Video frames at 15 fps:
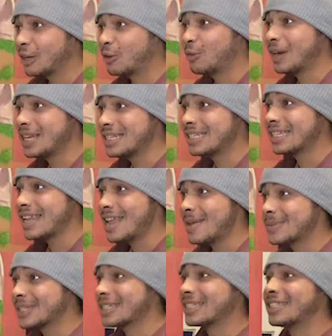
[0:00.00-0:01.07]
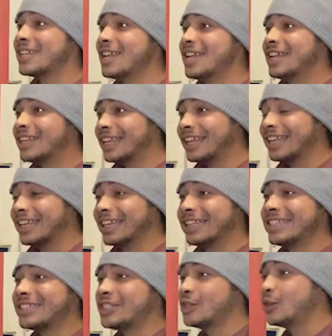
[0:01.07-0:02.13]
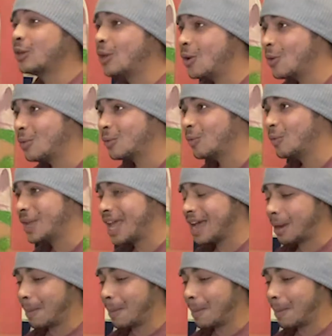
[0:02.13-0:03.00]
Crazy times, because in this year alone, we had a